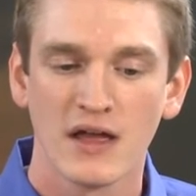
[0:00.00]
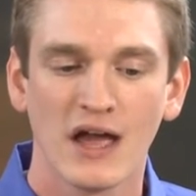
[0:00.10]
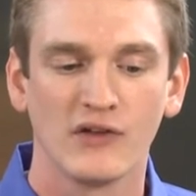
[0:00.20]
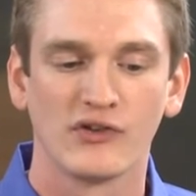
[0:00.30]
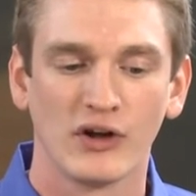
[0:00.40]

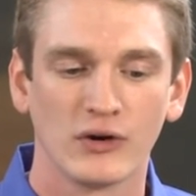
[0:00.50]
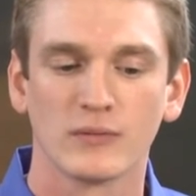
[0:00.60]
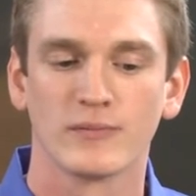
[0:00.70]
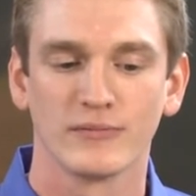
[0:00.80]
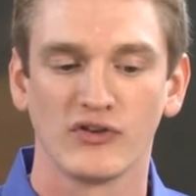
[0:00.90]
And
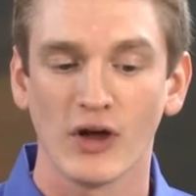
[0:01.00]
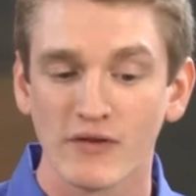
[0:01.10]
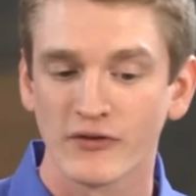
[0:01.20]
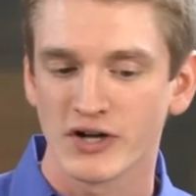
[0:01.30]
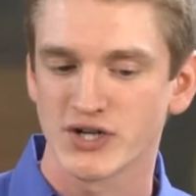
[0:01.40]
so server
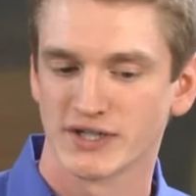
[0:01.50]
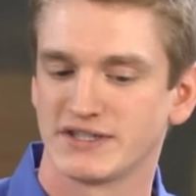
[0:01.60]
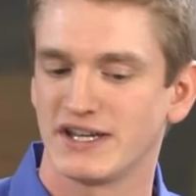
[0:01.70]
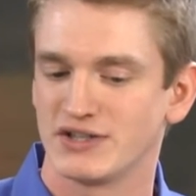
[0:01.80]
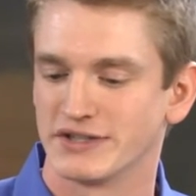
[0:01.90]

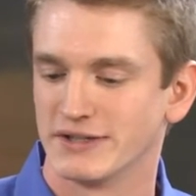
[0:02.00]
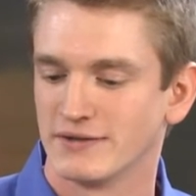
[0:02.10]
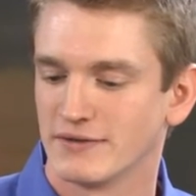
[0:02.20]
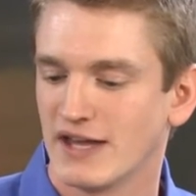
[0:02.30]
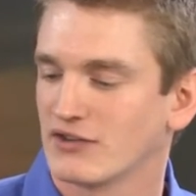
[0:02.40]
virtualization,
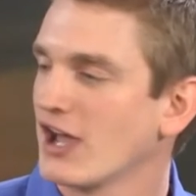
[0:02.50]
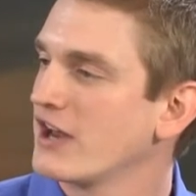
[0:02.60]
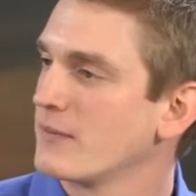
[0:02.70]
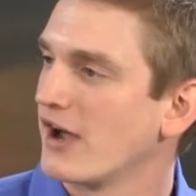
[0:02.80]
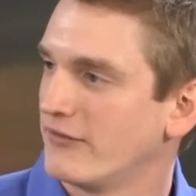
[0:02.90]
that's kind
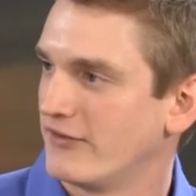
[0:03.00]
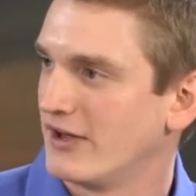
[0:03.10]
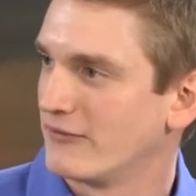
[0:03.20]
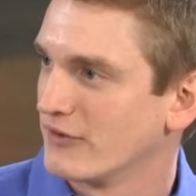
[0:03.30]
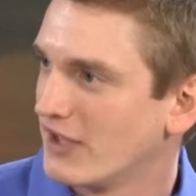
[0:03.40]
of my
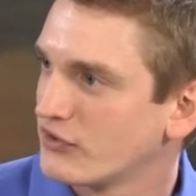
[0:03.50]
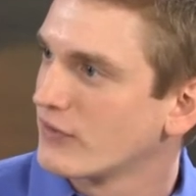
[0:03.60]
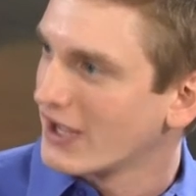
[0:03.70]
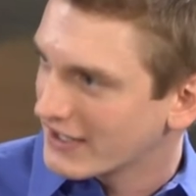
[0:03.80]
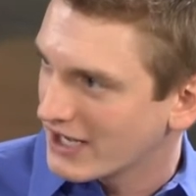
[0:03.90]
favorite. That's where
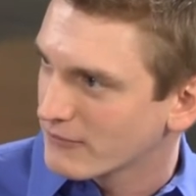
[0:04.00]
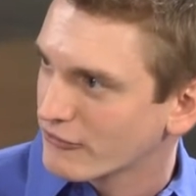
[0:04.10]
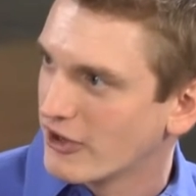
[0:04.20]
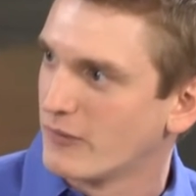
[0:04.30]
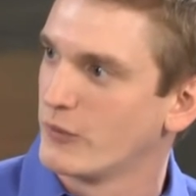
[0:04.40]
I came
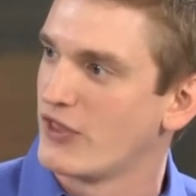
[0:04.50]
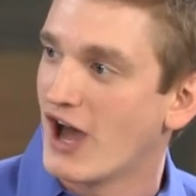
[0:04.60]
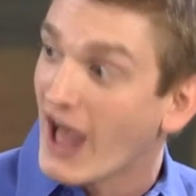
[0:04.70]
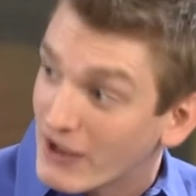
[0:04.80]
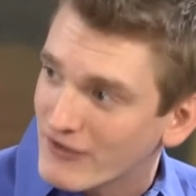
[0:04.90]
from with the
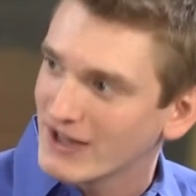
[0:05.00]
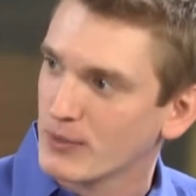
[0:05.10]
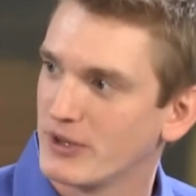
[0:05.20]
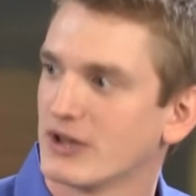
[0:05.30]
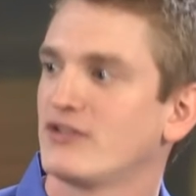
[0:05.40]
high
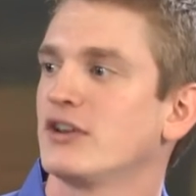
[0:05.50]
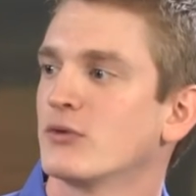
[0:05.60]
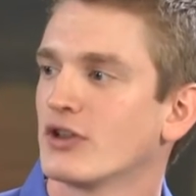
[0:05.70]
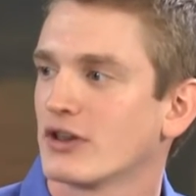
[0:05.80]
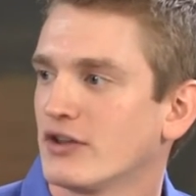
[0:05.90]
availability,
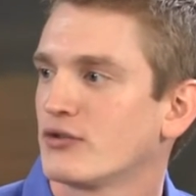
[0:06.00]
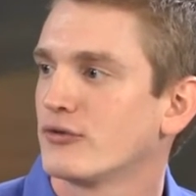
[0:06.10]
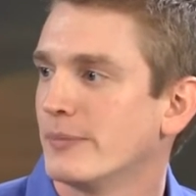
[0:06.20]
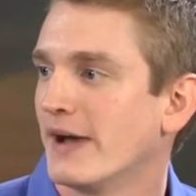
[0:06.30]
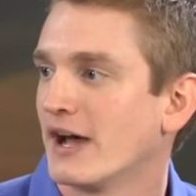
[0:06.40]
with the
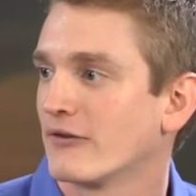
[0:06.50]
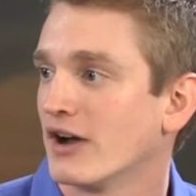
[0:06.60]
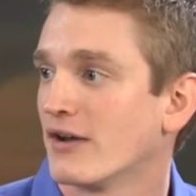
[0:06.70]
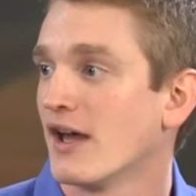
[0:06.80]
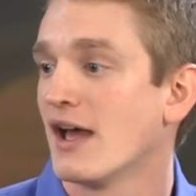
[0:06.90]
clustering background.